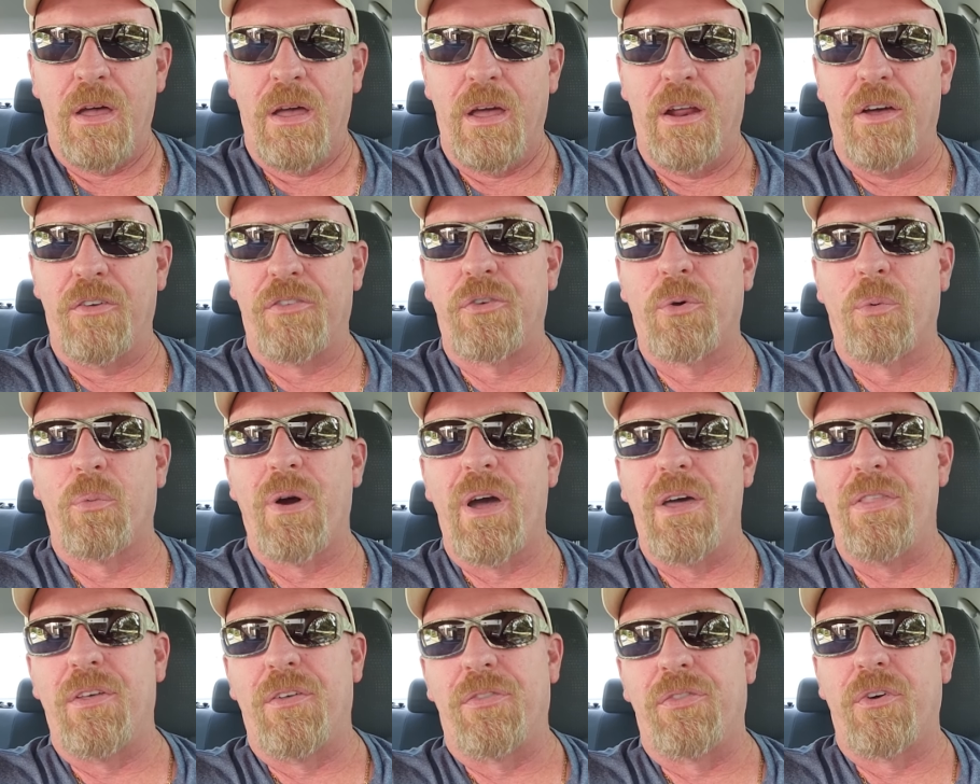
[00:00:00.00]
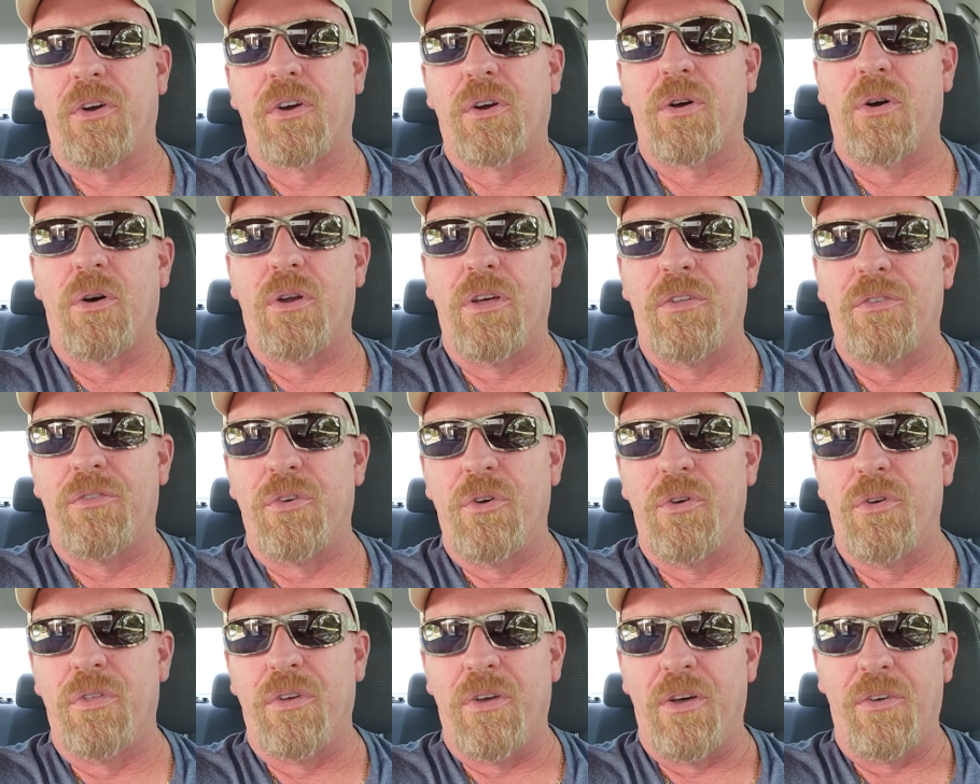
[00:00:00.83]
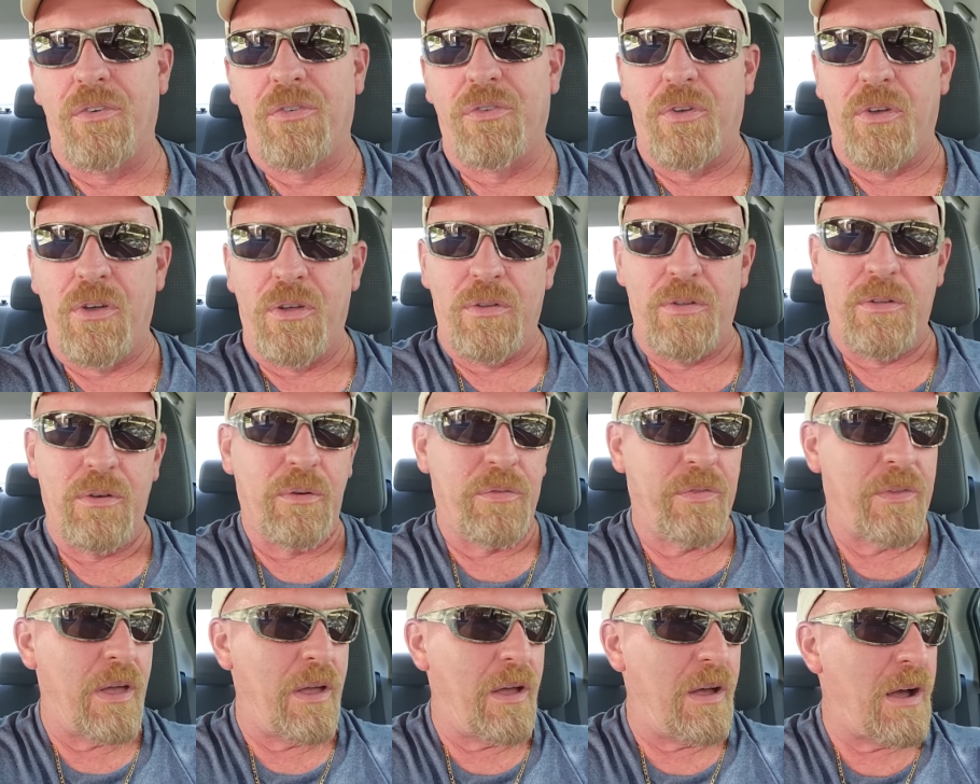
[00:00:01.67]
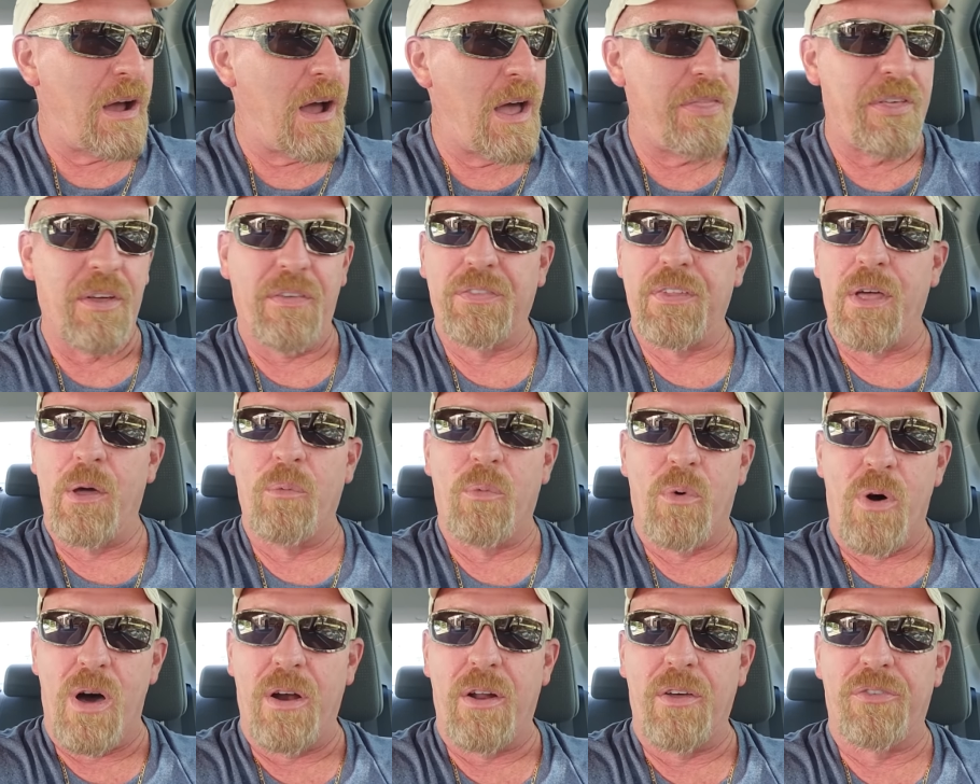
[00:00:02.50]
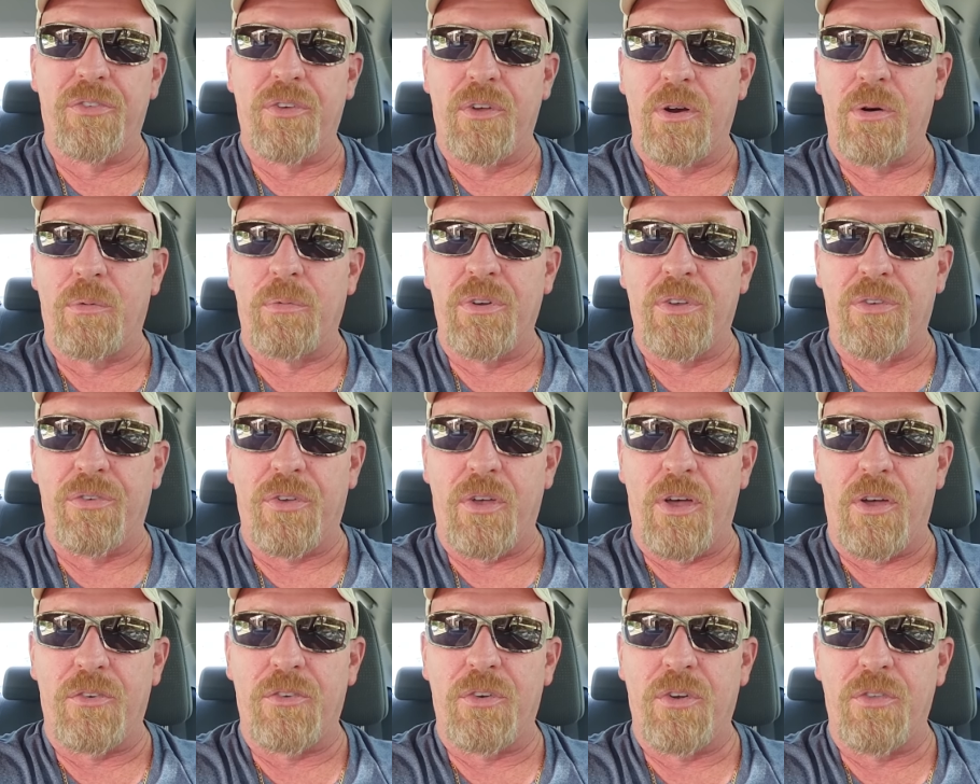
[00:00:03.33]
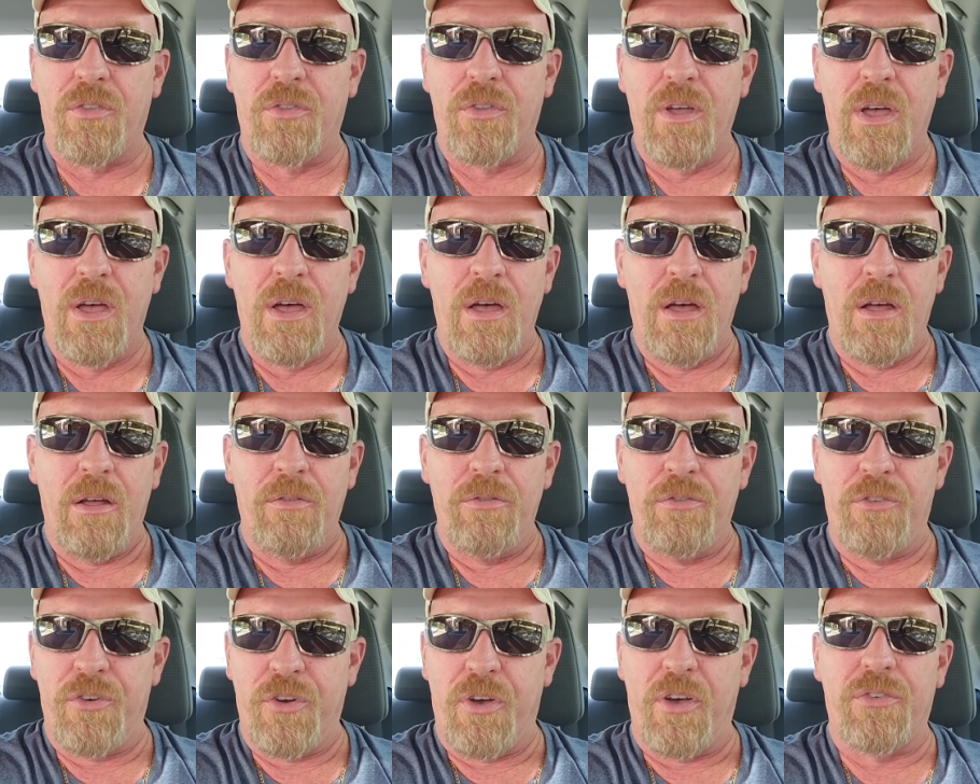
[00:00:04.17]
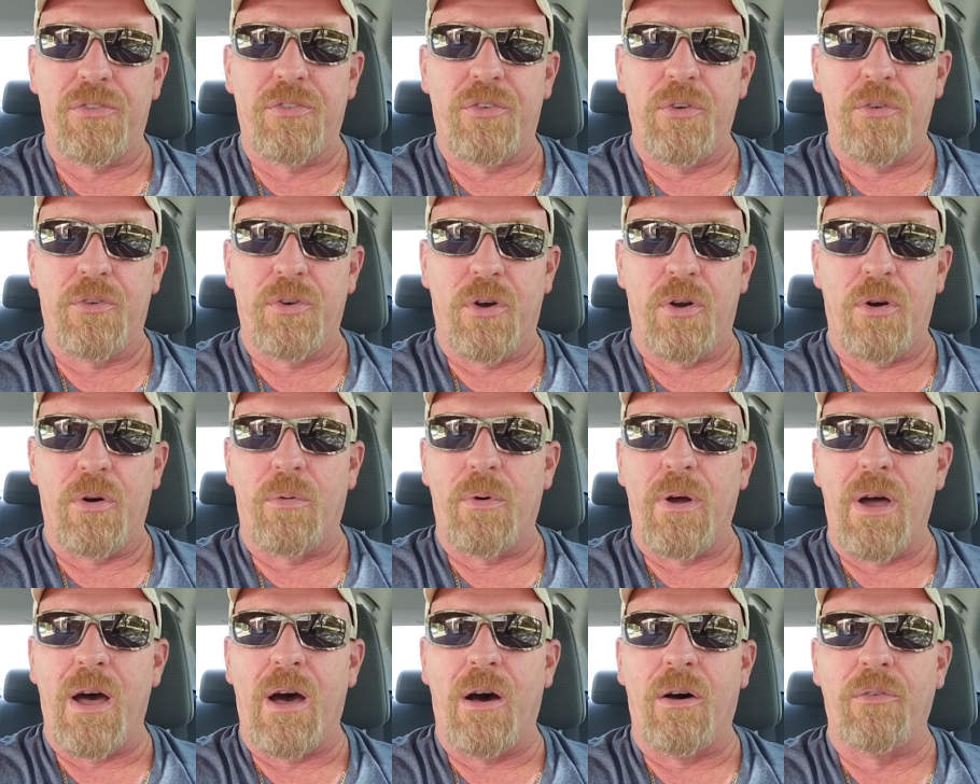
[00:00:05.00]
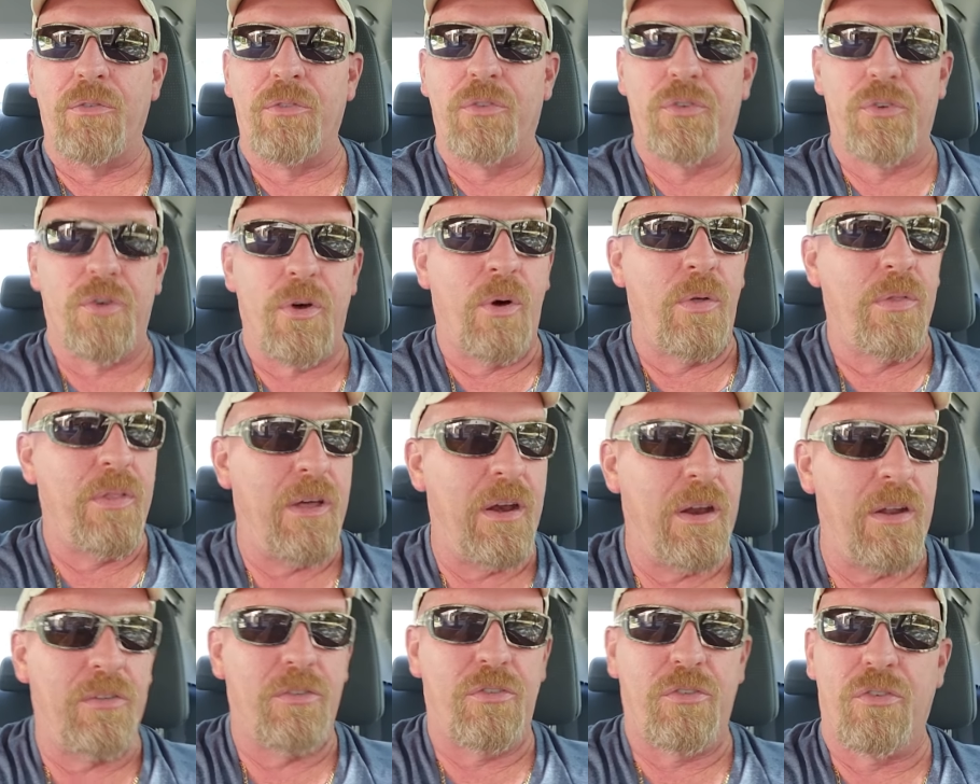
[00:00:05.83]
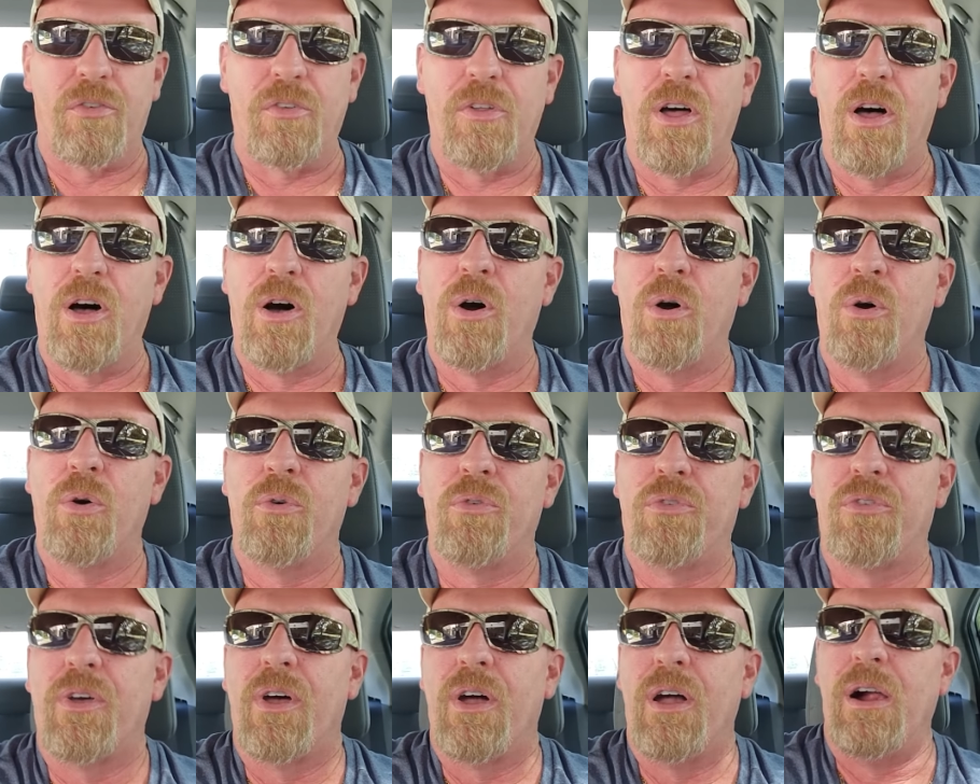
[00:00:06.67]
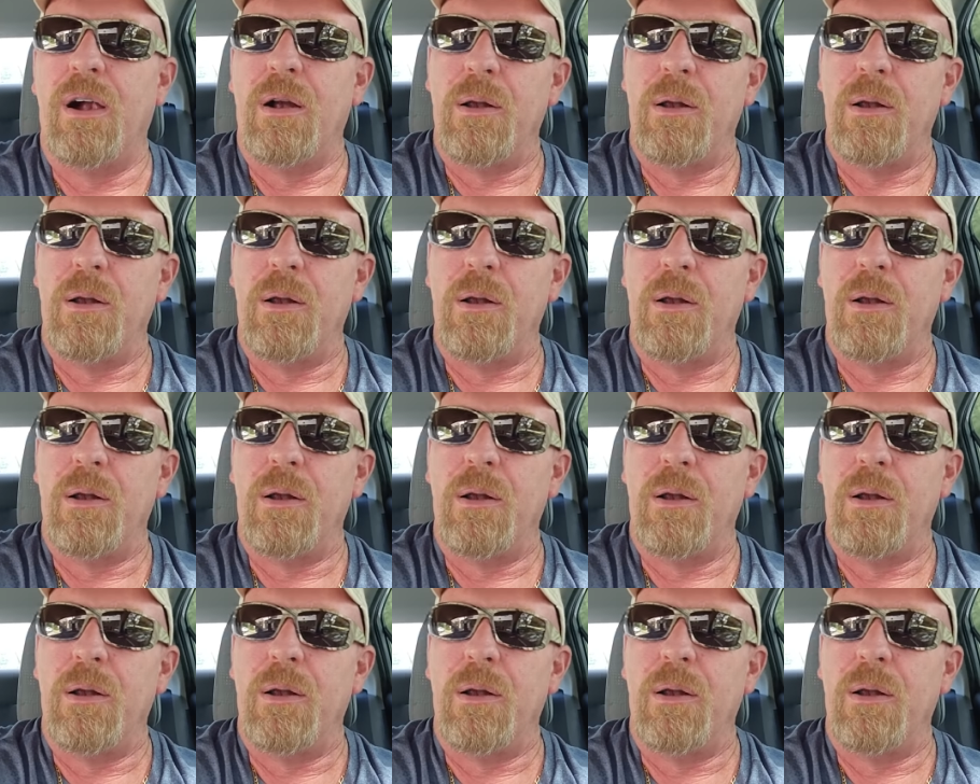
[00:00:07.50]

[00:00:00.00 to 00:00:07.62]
And it's the way that they're going to do this, and they I think they want us in a recession just to turn around so that it slows